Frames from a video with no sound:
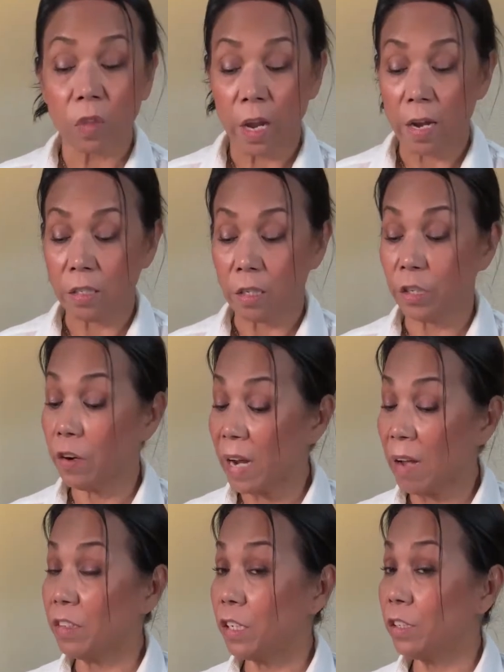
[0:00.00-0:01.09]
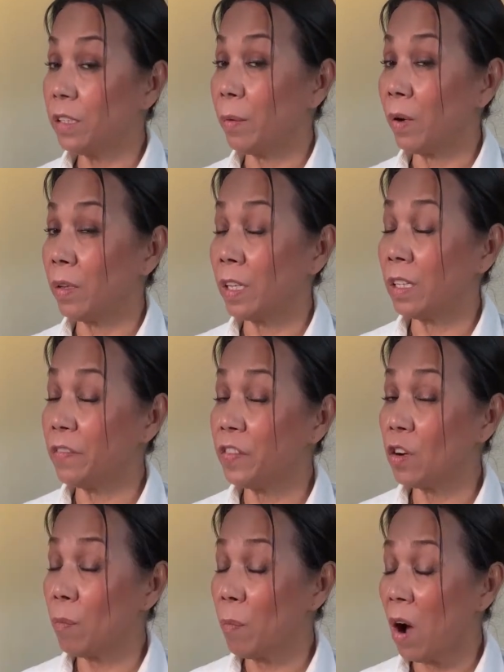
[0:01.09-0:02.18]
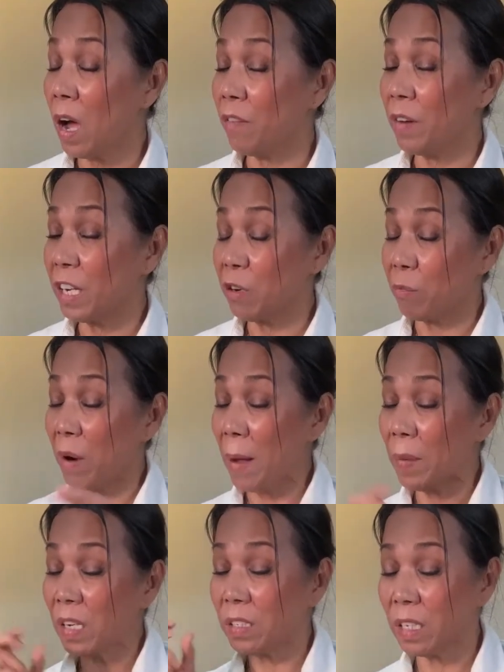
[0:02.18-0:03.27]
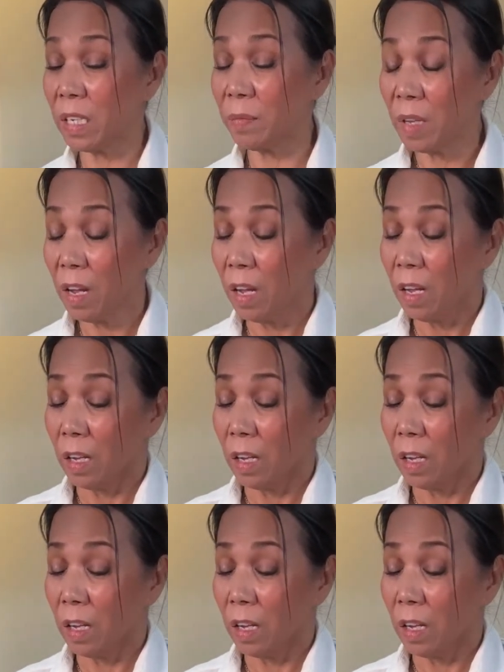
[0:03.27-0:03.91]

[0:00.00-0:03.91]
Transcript: Okay, so you don't have to do the difficult part where you wrap and steam.